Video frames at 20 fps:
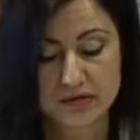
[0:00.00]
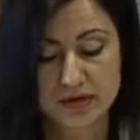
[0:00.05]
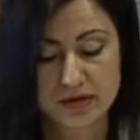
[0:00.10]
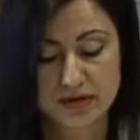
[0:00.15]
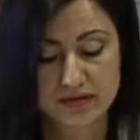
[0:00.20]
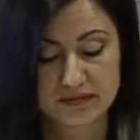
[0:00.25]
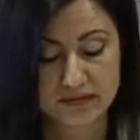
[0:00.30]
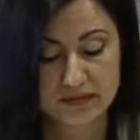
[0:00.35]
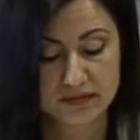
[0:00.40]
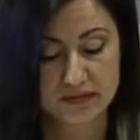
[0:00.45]

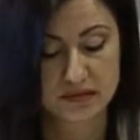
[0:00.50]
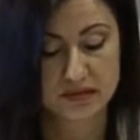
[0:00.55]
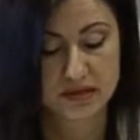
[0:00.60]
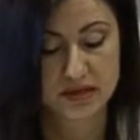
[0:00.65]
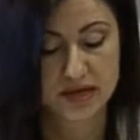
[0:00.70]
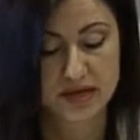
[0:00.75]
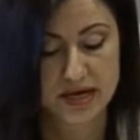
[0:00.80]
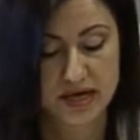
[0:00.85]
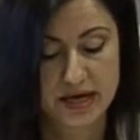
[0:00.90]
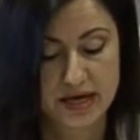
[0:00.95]
relevant
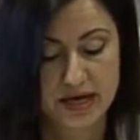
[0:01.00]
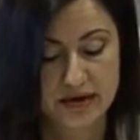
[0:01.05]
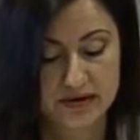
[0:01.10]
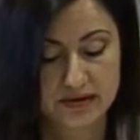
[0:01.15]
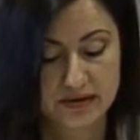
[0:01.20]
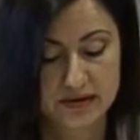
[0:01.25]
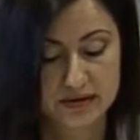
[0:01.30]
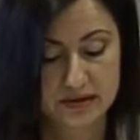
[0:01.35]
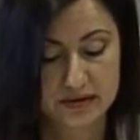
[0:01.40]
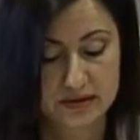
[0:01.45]

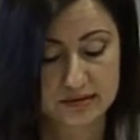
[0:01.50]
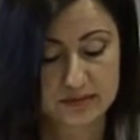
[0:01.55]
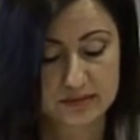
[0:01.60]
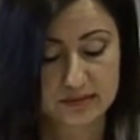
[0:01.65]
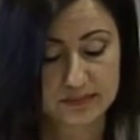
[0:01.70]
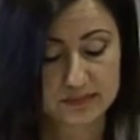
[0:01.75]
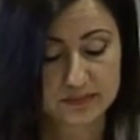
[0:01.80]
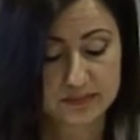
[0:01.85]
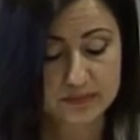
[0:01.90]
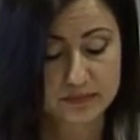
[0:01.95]
areas.
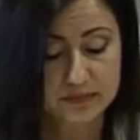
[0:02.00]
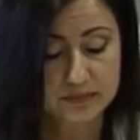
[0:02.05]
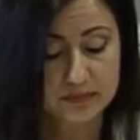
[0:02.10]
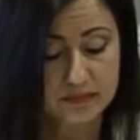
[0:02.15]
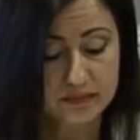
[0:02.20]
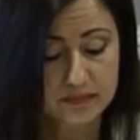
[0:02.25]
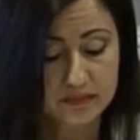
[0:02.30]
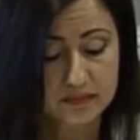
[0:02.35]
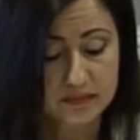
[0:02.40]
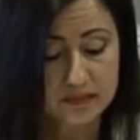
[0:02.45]

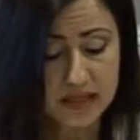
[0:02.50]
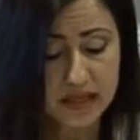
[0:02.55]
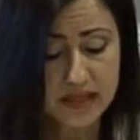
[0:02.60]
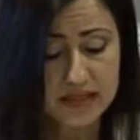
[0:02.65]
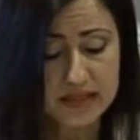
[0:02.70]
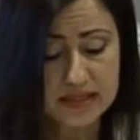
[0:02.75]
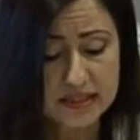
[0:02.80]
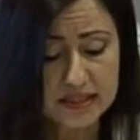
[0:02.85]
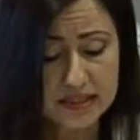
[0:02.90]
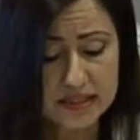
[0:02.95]

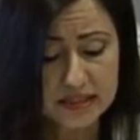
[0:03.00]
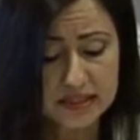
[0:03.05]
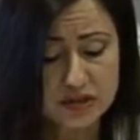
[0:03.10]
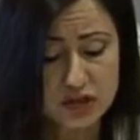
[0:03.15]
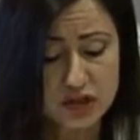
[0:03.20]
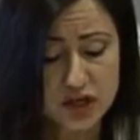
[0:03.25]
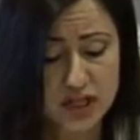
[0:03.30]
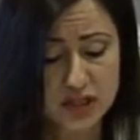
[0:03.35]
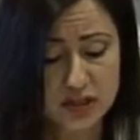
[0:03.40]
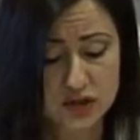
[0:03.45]
The
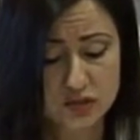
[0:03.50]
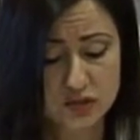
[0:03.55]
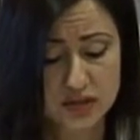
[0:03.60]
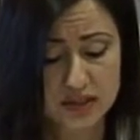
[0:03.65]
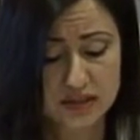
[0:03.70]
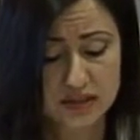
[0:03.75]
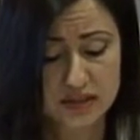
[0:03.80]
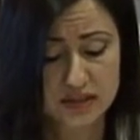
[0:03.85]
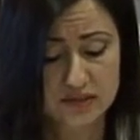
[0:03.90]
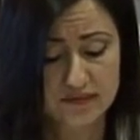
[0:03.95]
sixth challenge
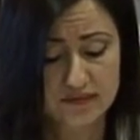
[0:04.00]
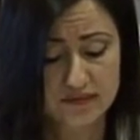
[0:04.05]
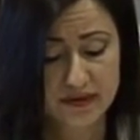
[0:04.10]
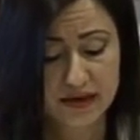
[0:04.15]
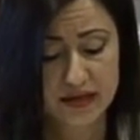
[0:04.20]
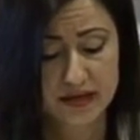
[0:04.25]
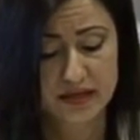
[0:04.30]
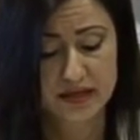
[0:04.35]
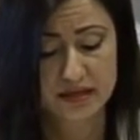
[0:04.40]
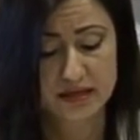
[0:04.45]
we
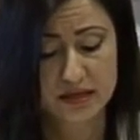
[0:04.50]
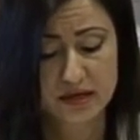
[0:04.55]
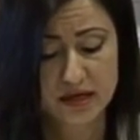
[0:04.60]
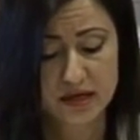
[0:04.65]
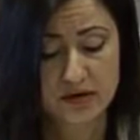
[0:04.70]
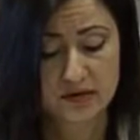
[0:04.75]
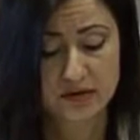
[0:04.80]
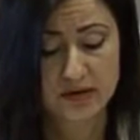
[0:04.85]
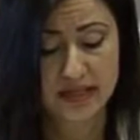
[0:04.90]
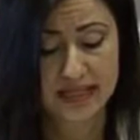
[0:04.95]
identified
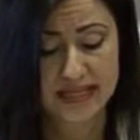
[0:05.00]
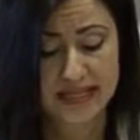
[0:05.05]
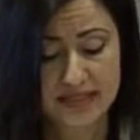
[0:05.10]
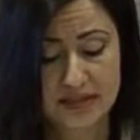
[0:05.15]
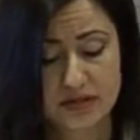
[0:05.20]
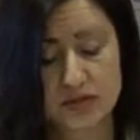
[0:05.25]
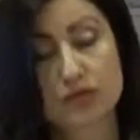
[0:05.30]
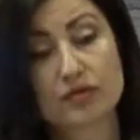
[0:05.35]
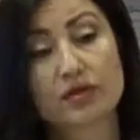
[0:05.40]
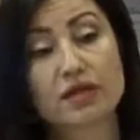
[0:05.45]

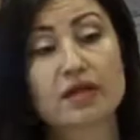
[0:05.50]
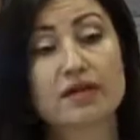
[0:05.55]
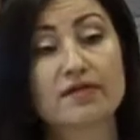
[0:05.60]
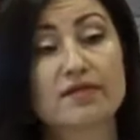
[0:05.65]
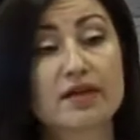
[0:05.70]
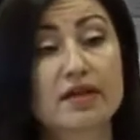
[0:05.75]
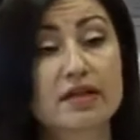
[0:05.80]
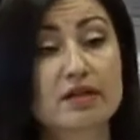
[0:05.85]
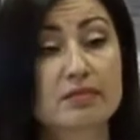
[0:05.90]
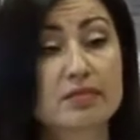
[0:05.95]
relates to the
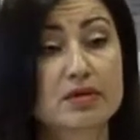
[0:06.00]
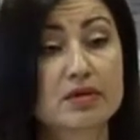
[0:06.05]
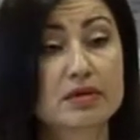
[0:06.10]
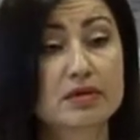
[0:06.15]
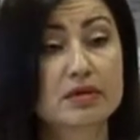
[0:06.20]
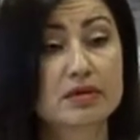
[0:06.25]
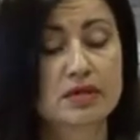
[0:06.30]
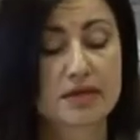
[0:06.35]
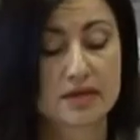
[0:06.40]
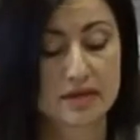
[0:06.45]

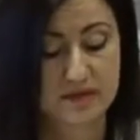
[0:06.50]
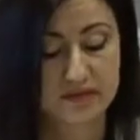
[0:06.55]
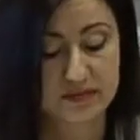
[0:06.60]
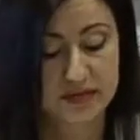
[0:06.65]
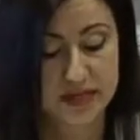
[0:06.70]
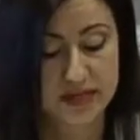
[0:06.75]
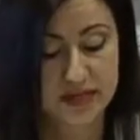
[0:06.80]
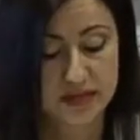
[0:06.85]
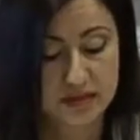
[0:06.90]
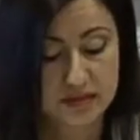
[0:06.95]
availability
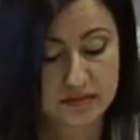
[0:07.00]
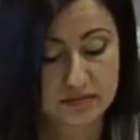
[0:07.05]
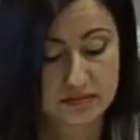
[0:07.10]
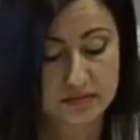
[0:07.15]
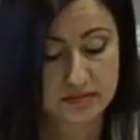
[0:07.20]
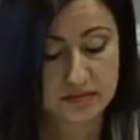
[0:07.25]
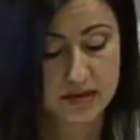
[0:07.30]
of data.